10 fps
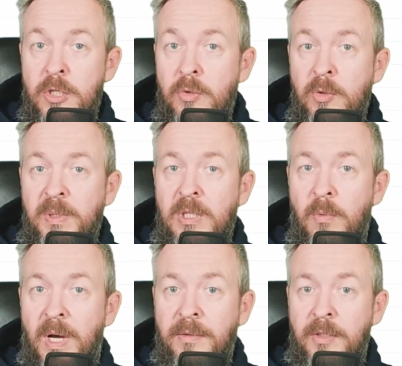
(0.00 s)
should be the
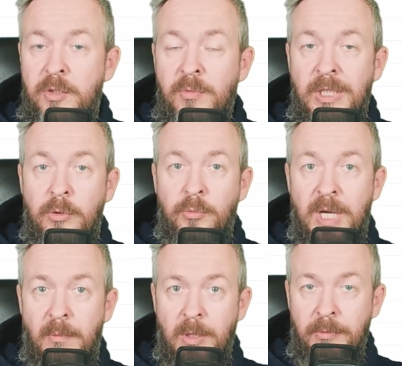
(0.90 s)
one that you need to
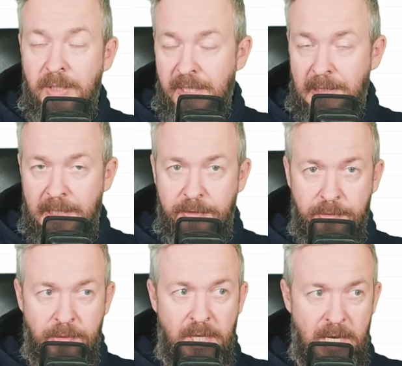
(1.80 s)
download and
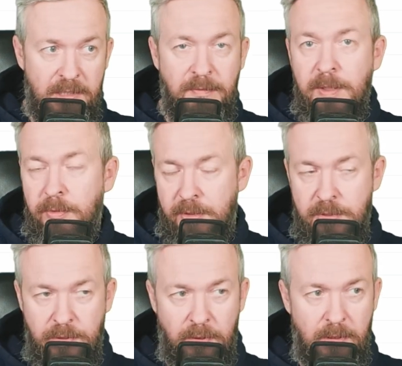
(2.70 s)
later on activate or
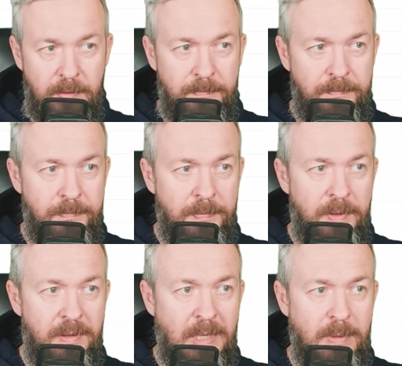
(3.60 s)
install.
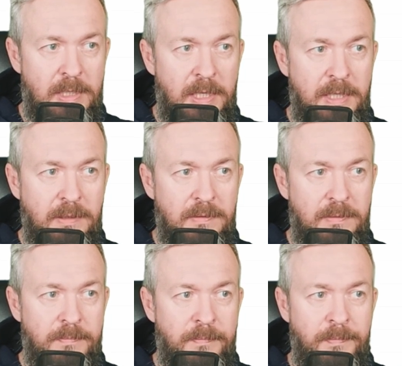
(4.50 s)
Double-click
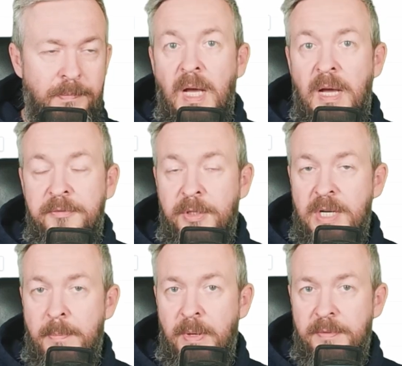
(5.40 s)
it. After a
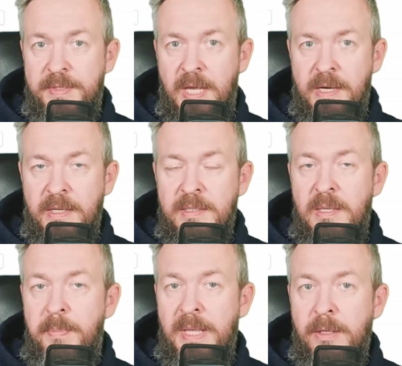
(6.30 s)
couple of seconds,
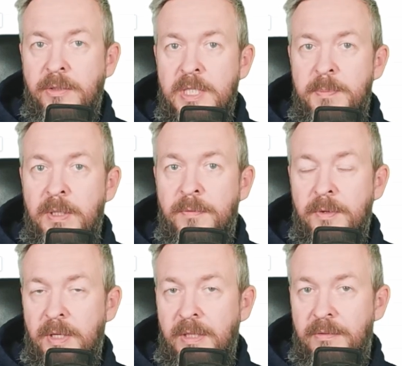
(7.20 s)
depending on the speed of
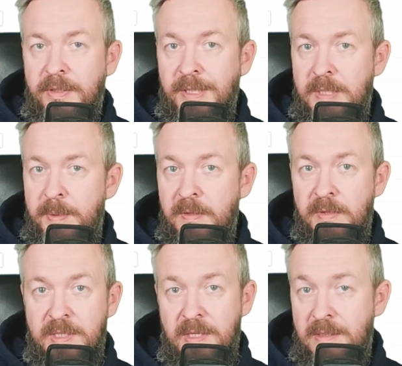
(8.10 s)
your internet, the speed of
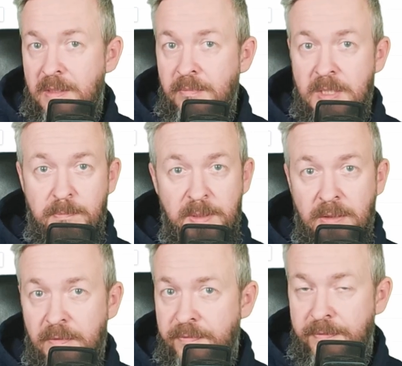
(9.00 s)
the system, the
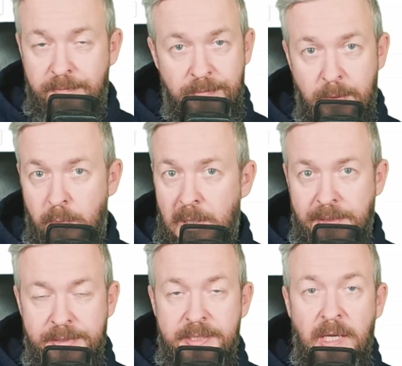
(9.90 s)
speed of the world
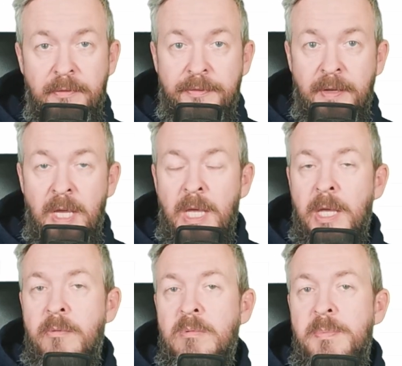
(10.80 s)
itself,
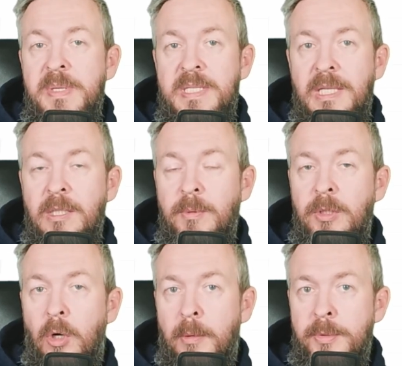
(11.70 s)
you will be presented with
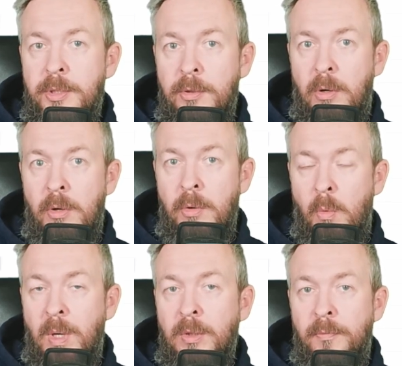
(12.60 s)
the option on
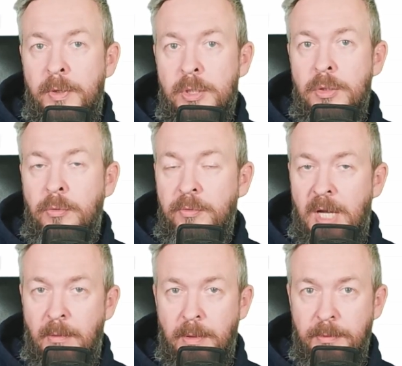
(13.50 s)
what version to
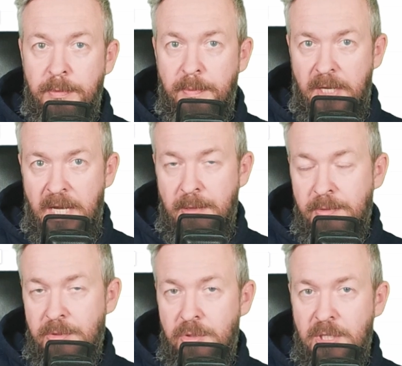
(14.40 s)
download. I
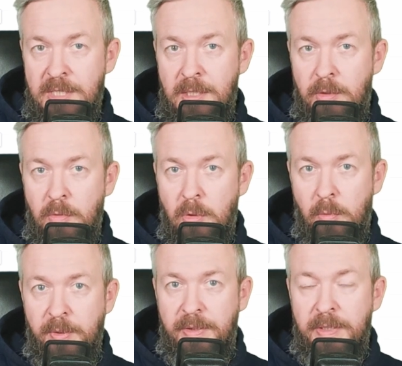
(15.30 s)
would suggest that you go
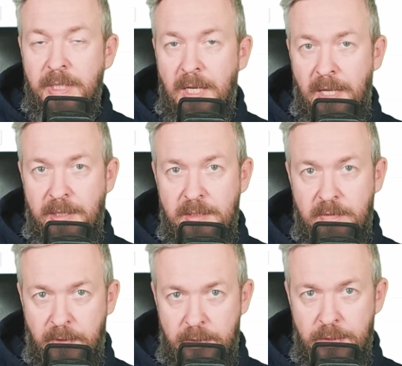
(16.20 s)
with the latest
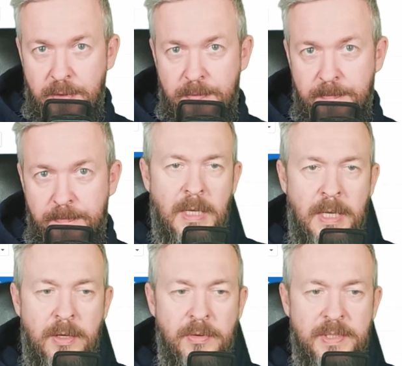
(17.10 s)
version.
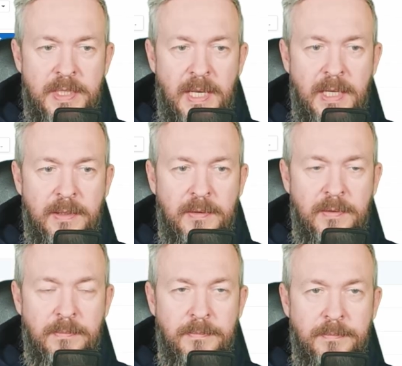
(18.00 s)
Click on Select.
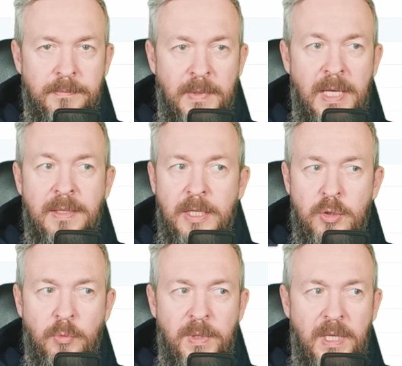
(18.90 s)
And that
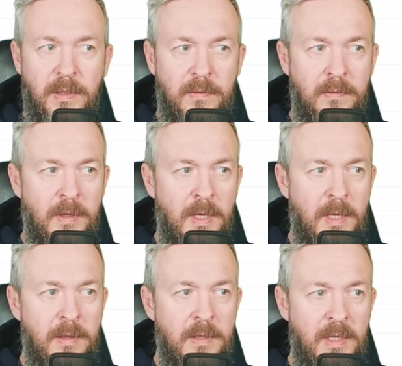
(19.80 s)
should be it.
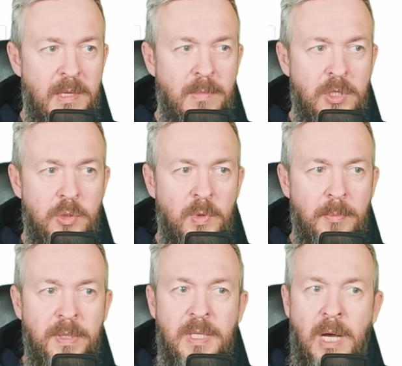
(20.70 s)
The image will
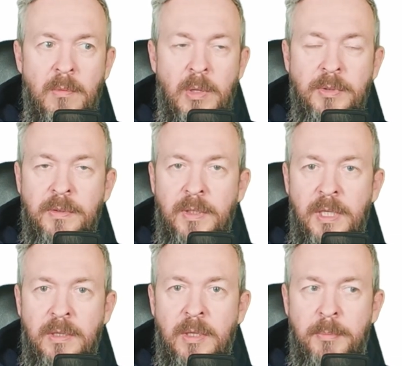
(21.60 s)
be downloaded
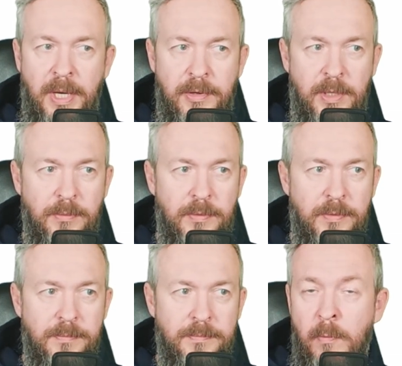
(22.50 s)
in the background.
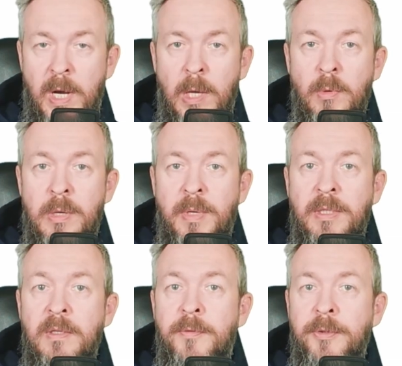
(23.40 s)
While we are
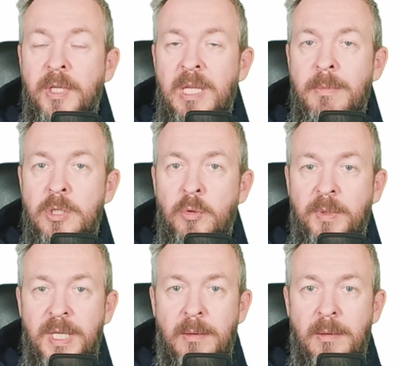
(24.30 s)
waiting for the image to be